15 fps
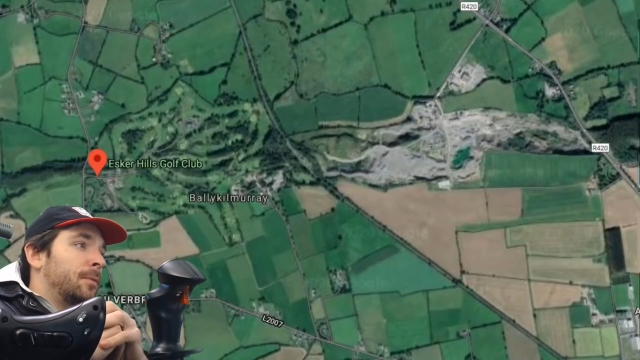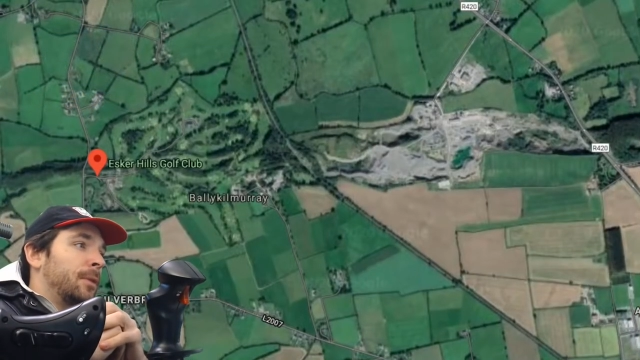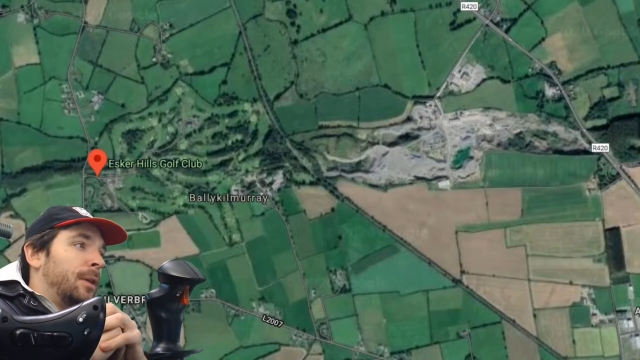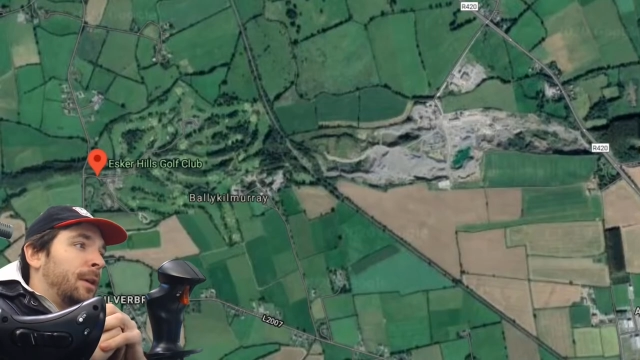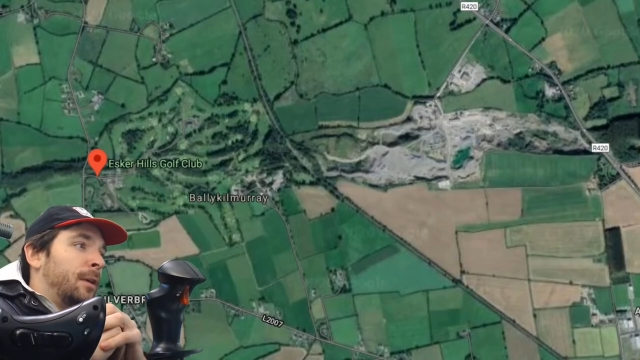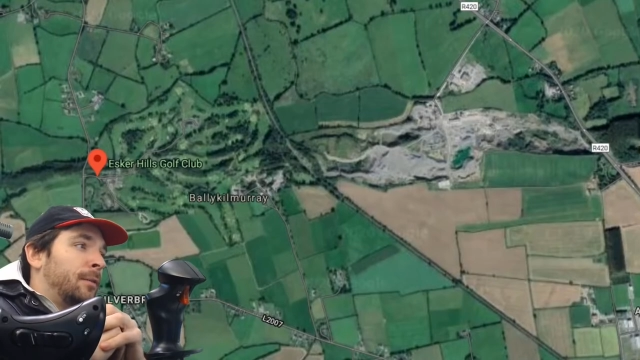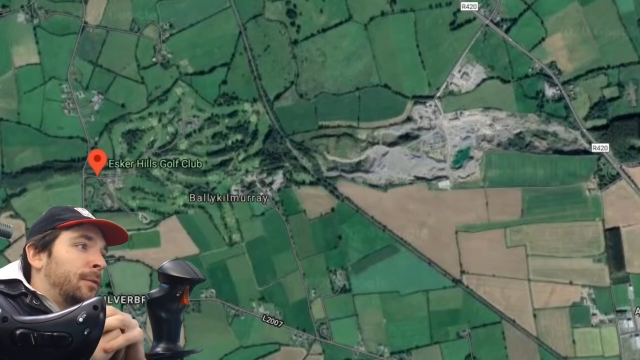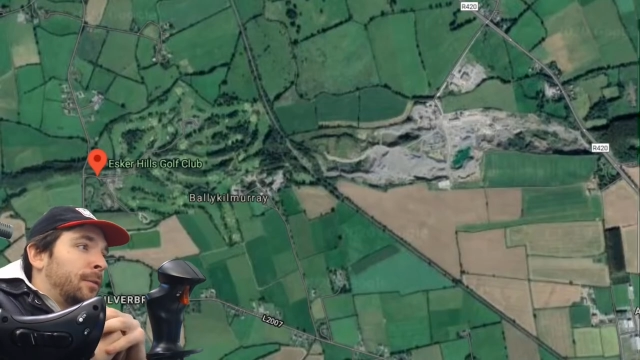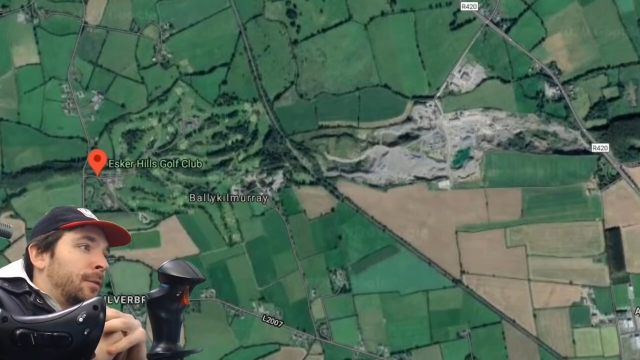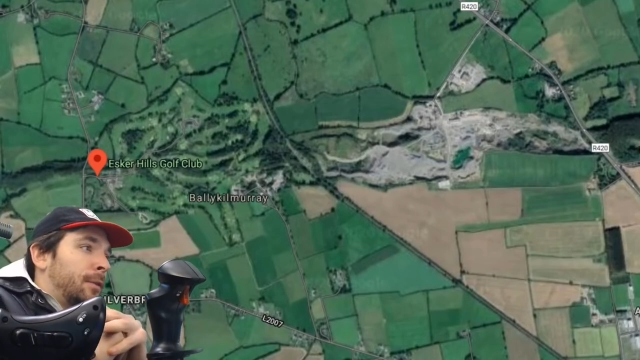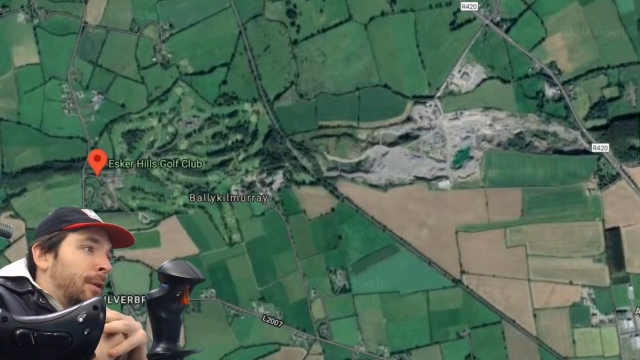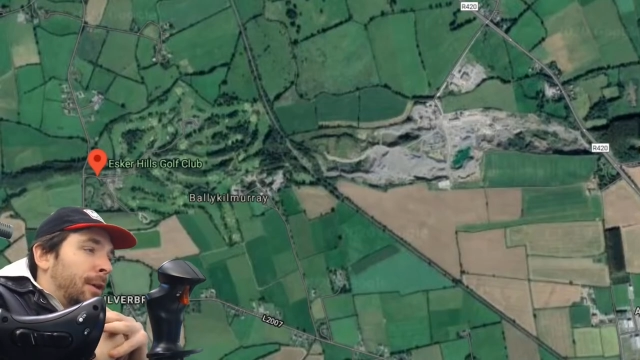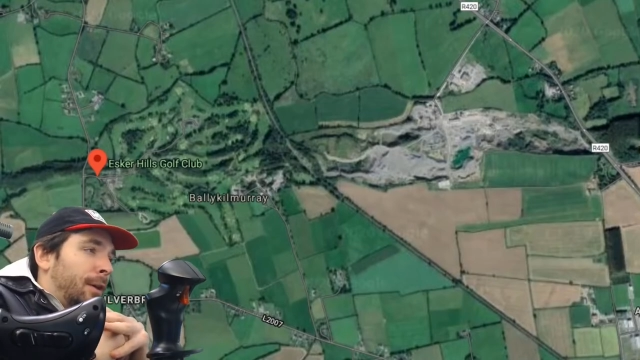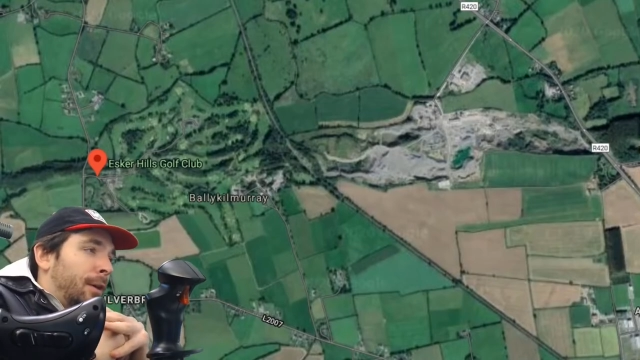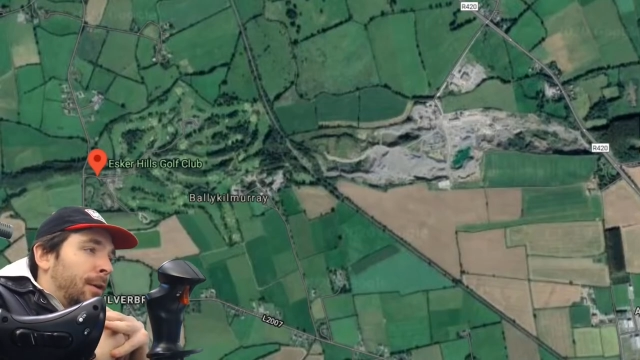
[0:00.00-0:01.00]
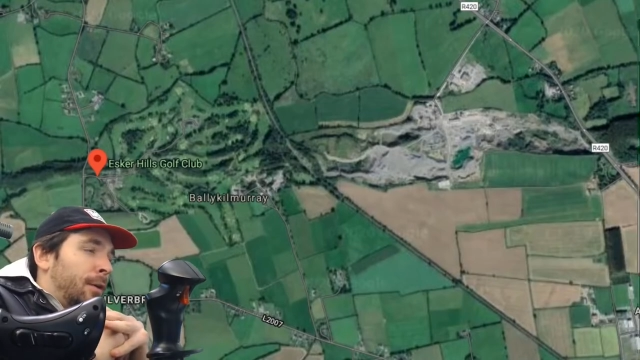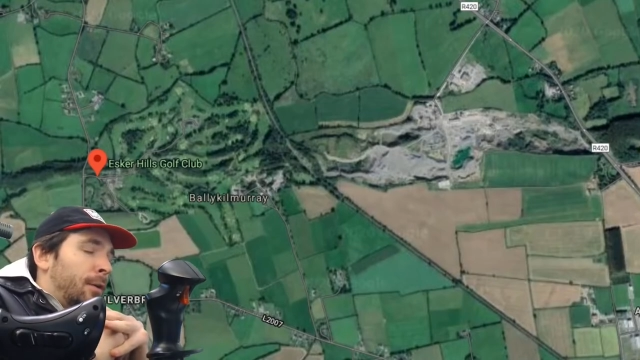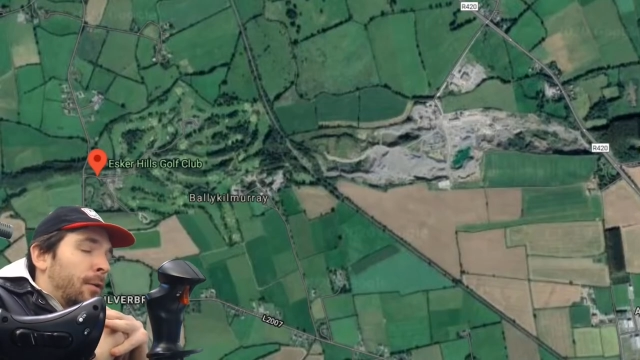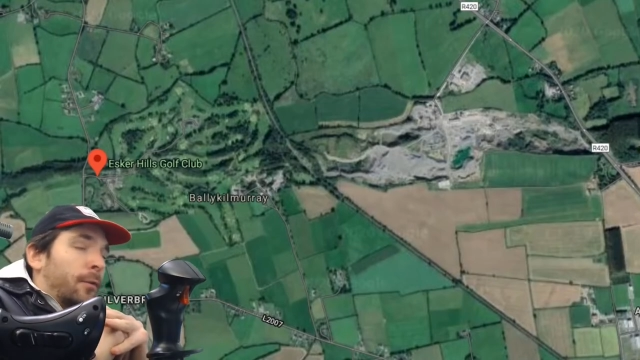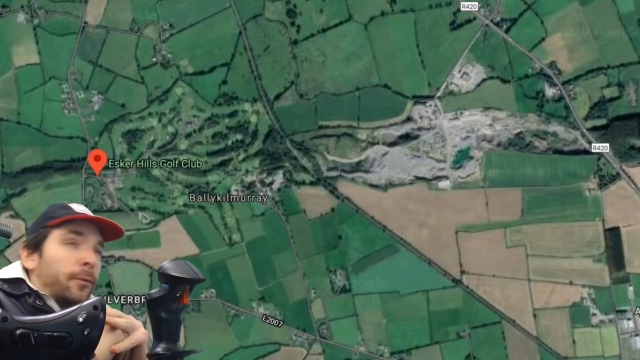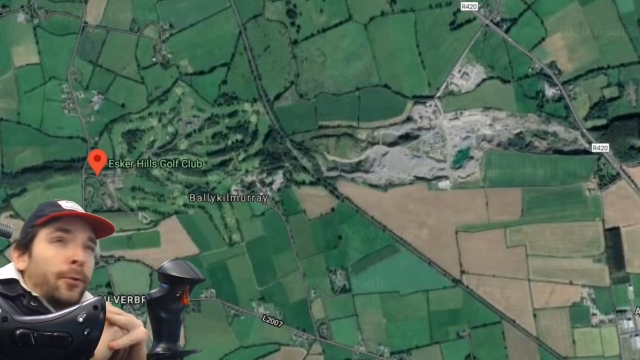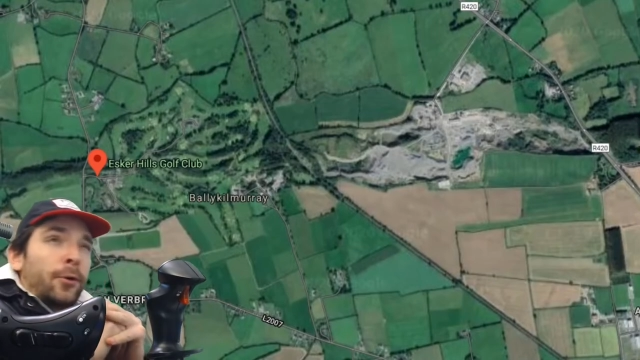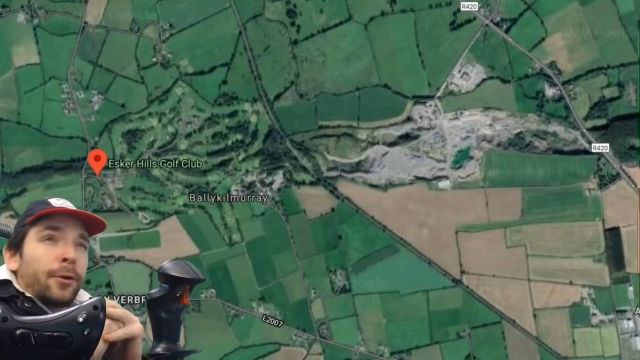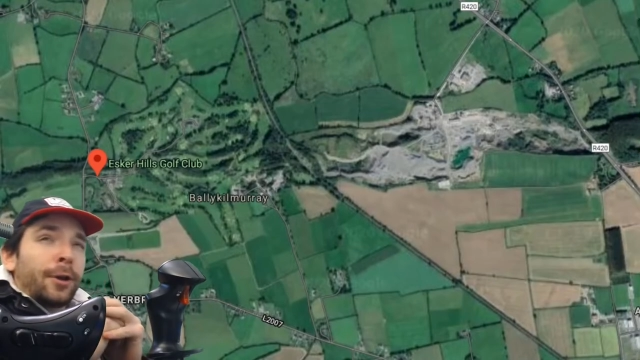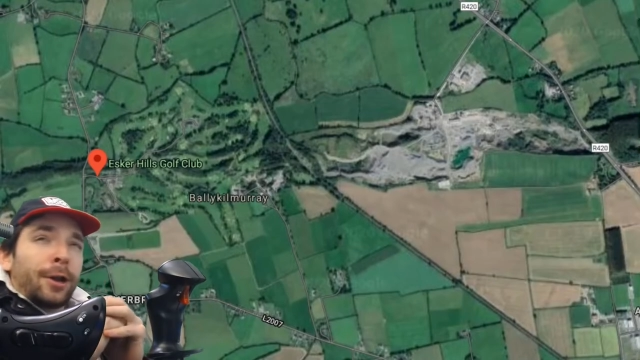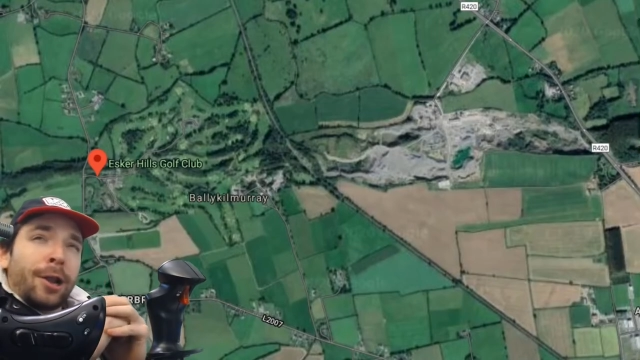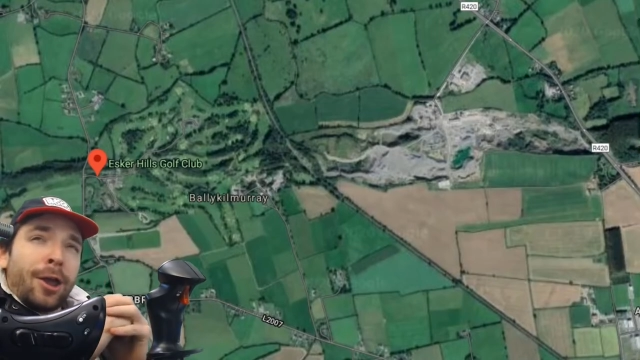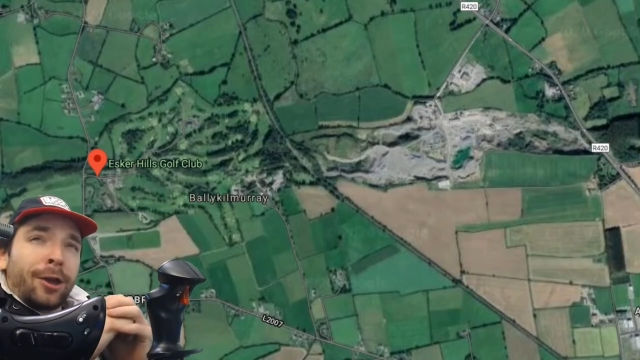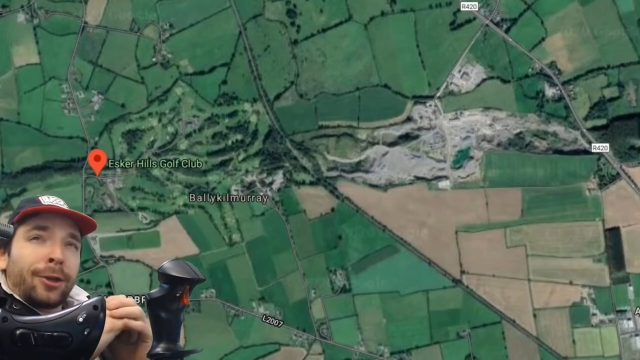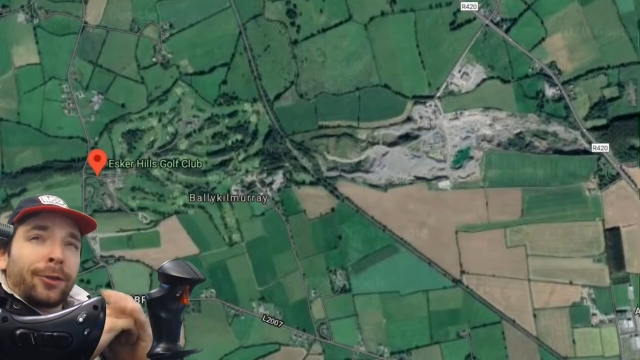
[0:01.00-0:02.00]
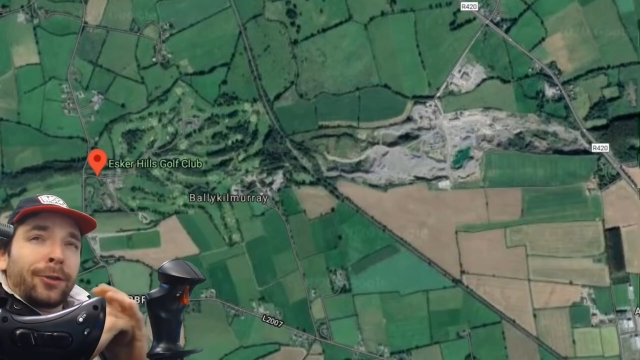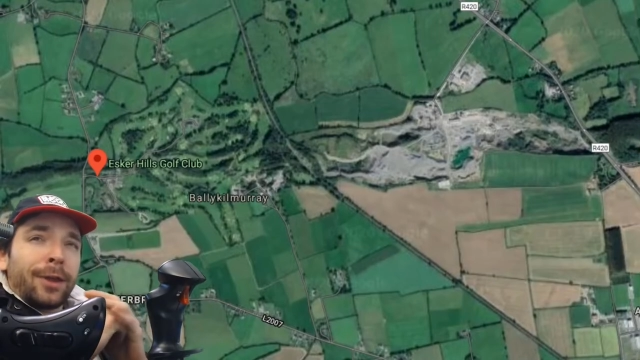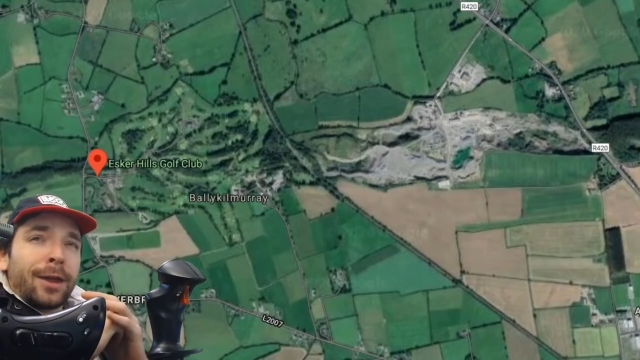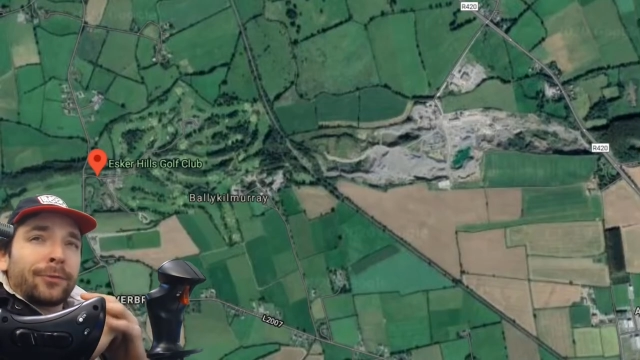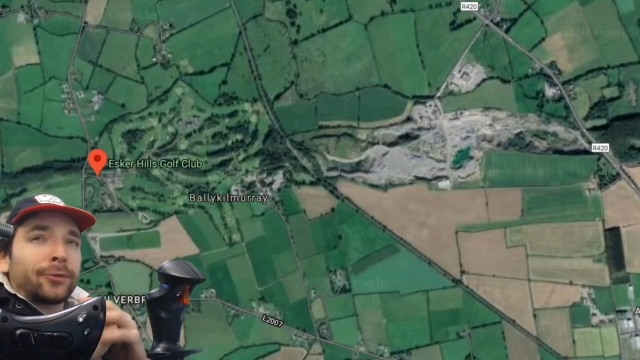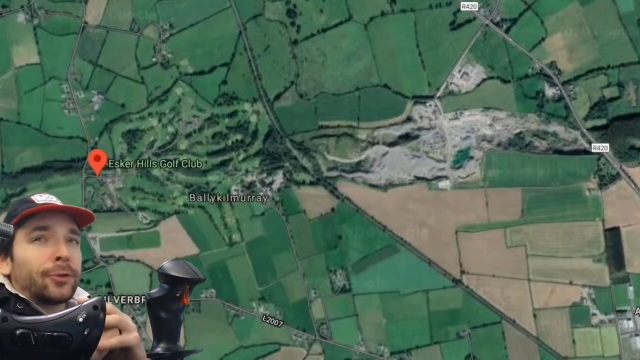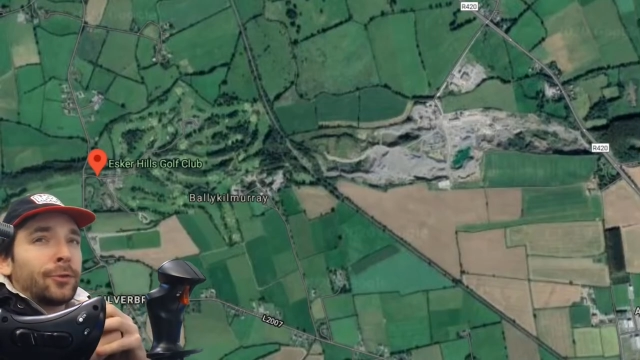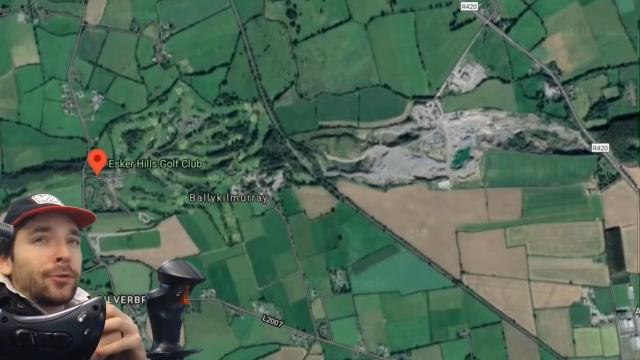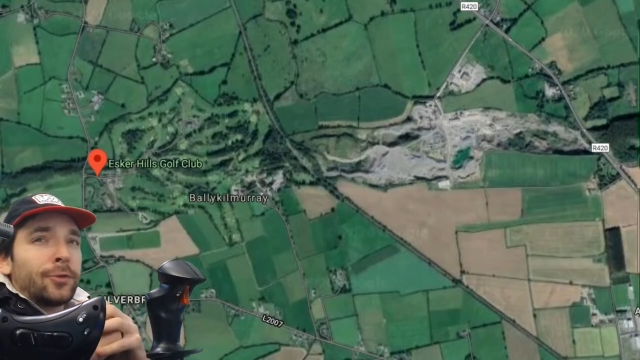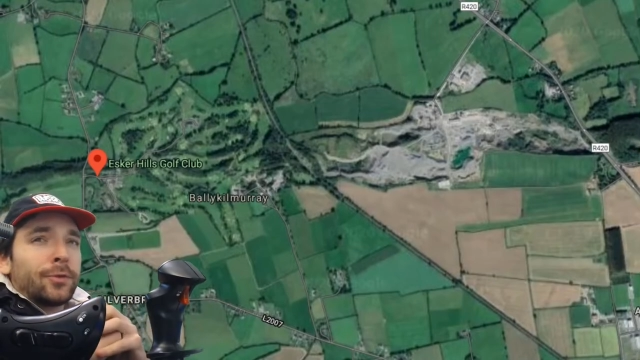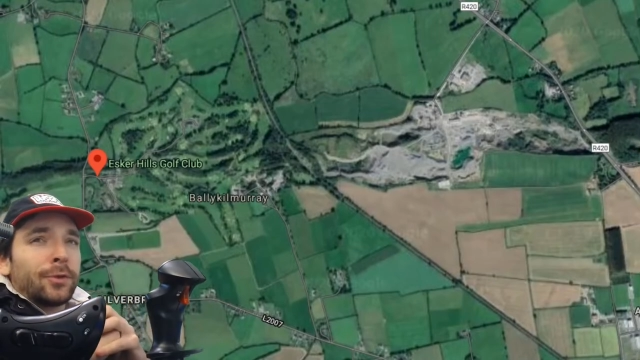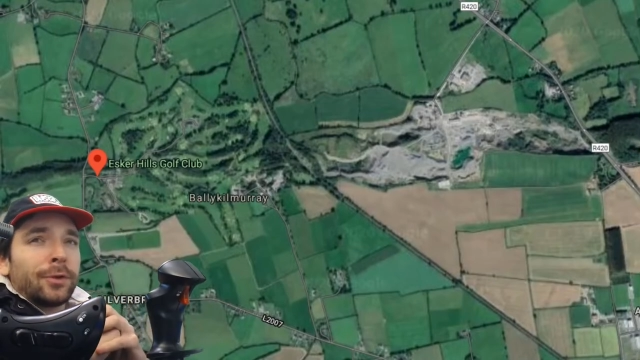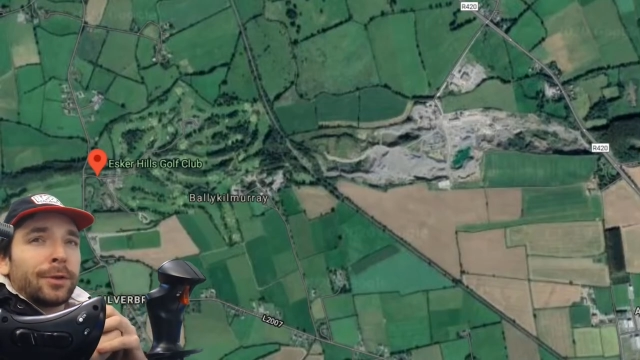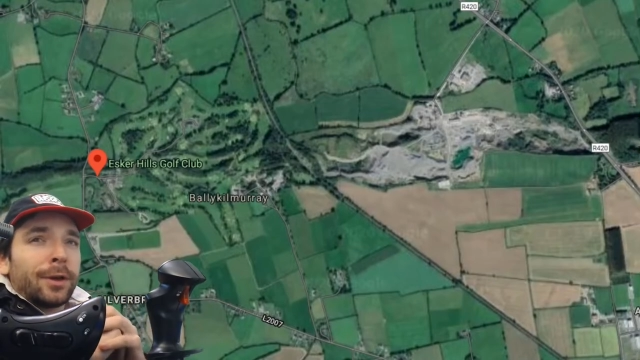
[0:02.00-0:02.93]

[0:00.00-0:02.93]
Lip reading: It's 4 o'clock in the afternoon.